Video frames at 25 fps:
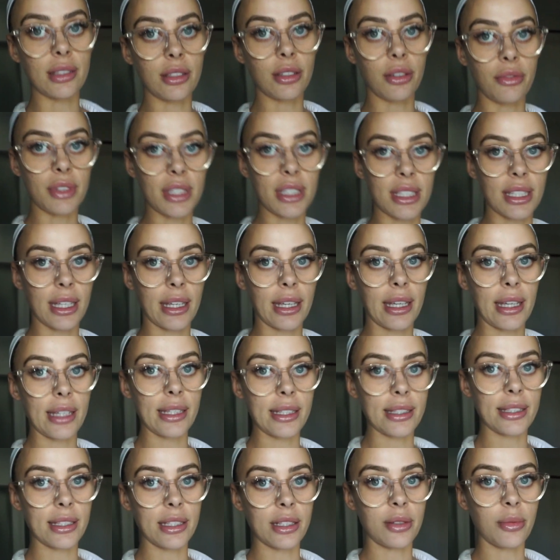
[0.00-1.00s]
it's
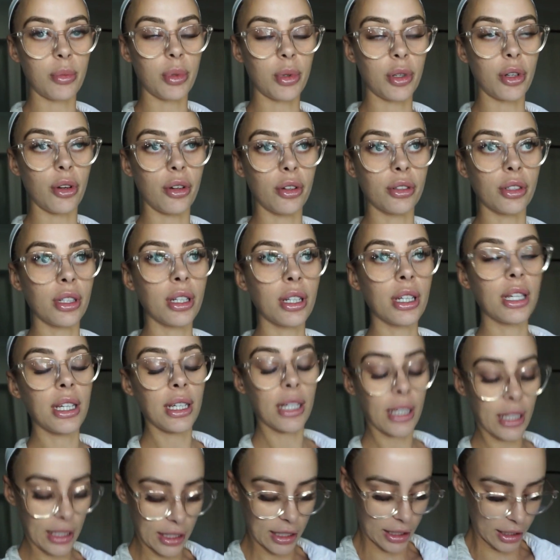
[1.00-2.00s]
obviously easier to put on,
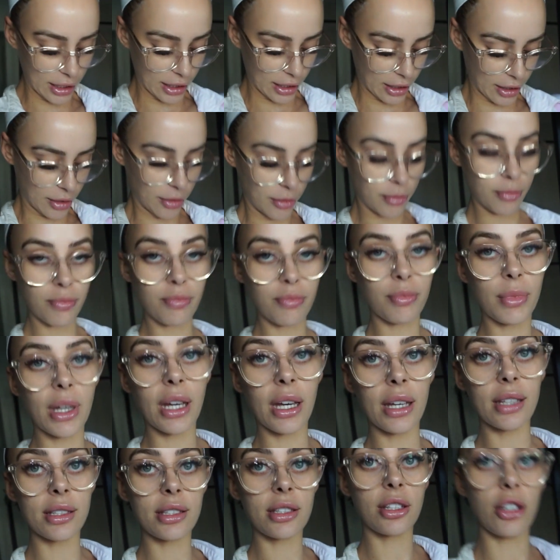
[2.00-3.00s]
and the
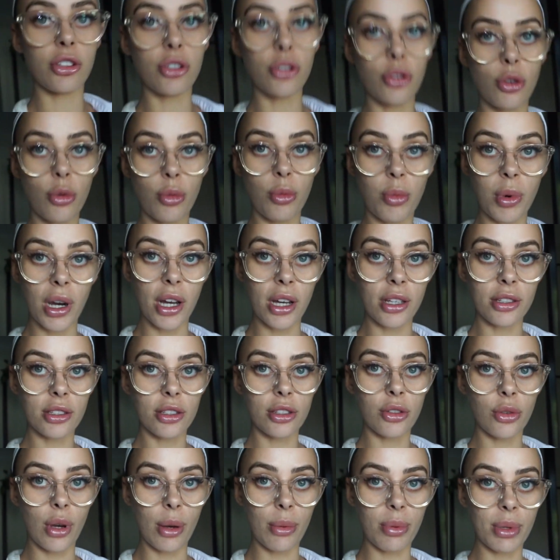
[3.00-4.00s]
surgical bras
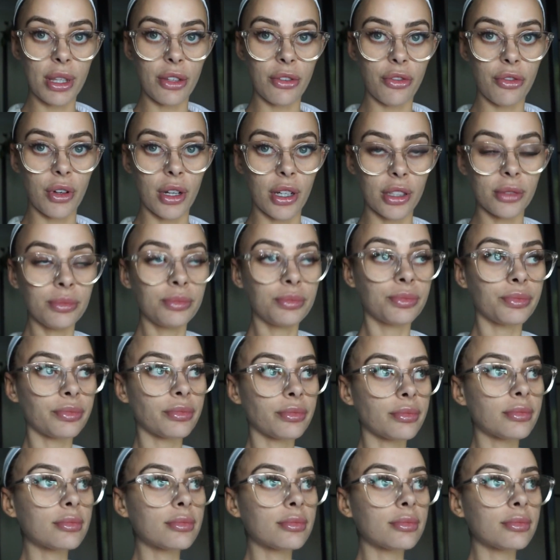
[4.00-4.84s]
do up at the front.